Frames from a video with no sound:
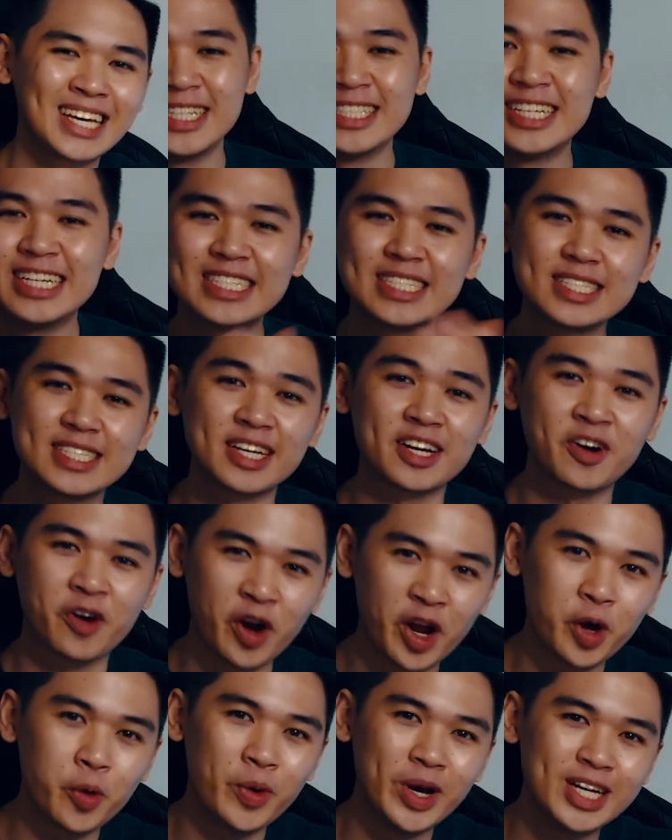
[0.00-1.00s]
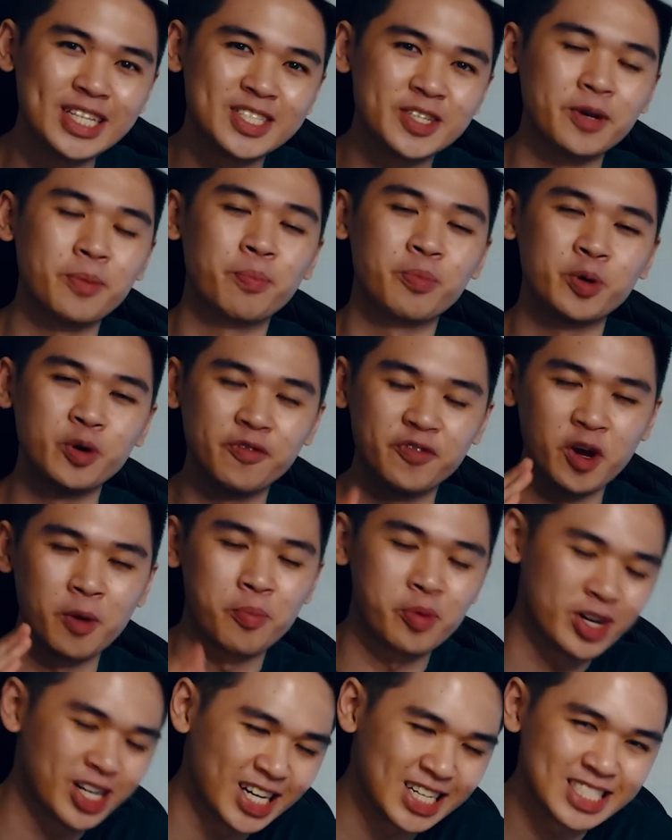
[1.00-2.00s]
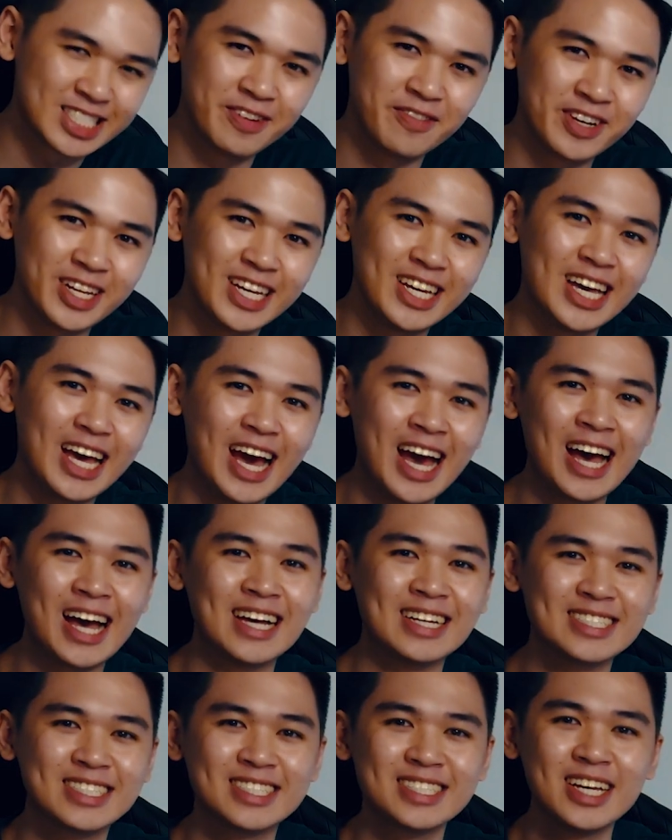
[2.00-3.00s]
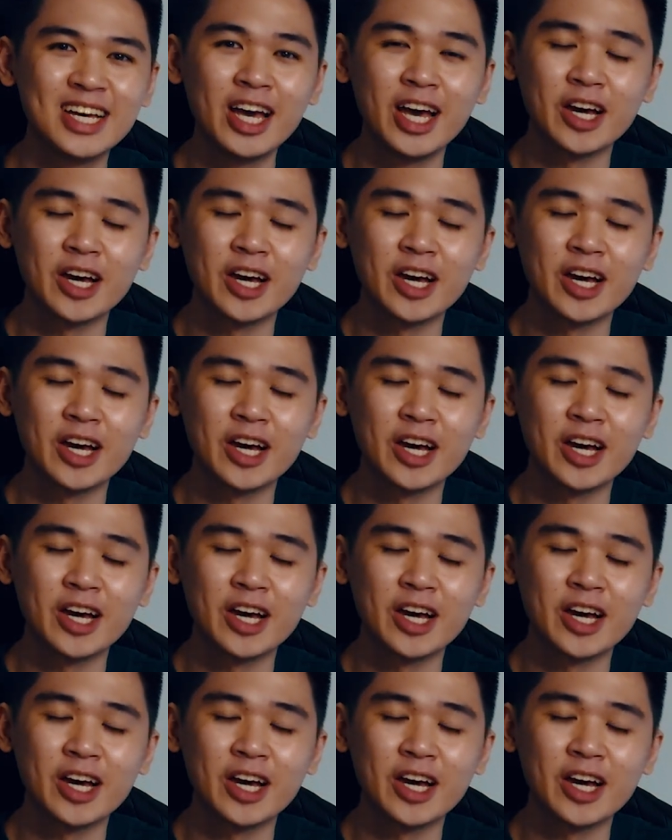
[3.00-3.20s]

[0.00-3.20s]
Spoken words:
This is a great way to improve your productivity as